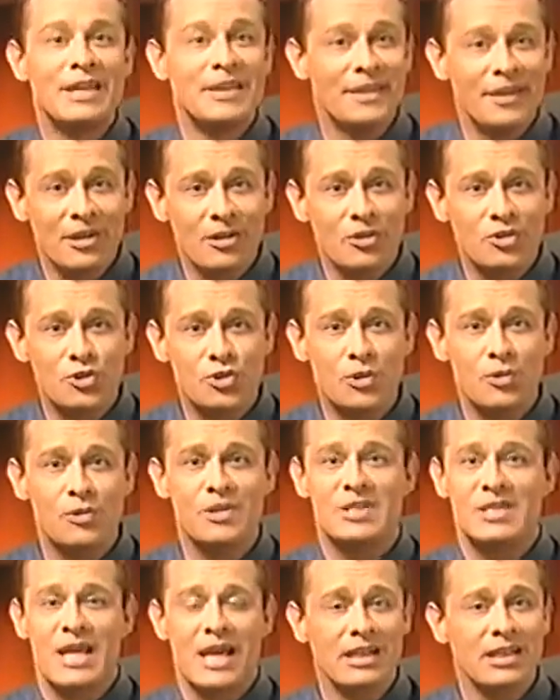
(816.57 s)
Then I'll show you
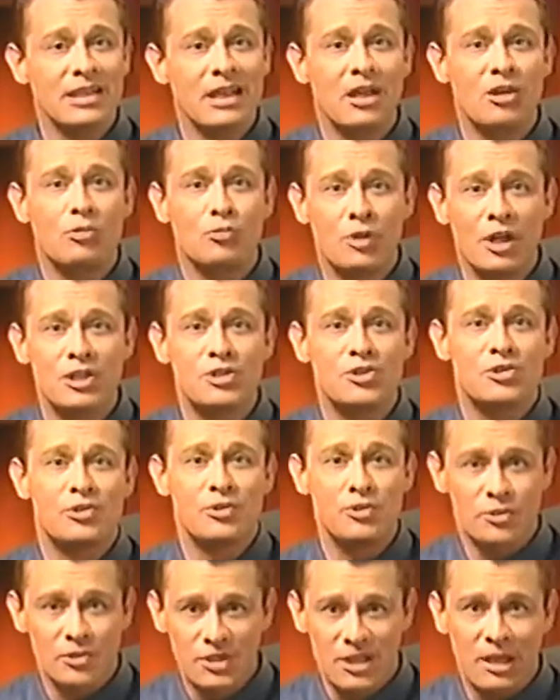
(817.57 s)
exactly how to
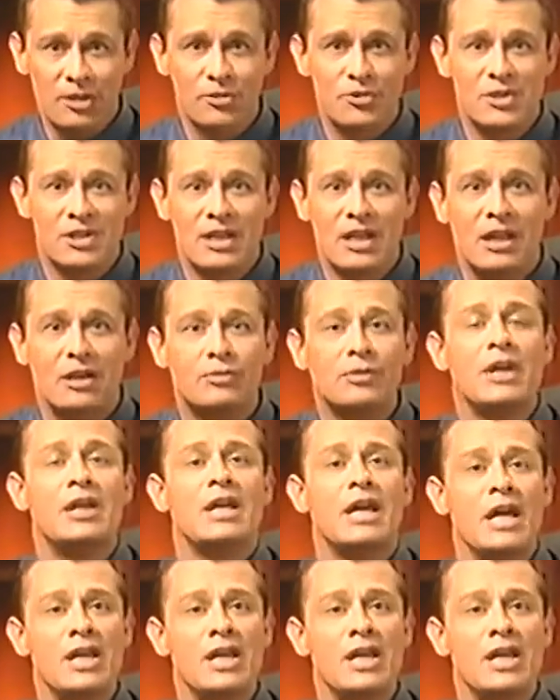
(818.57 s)
register your seller's account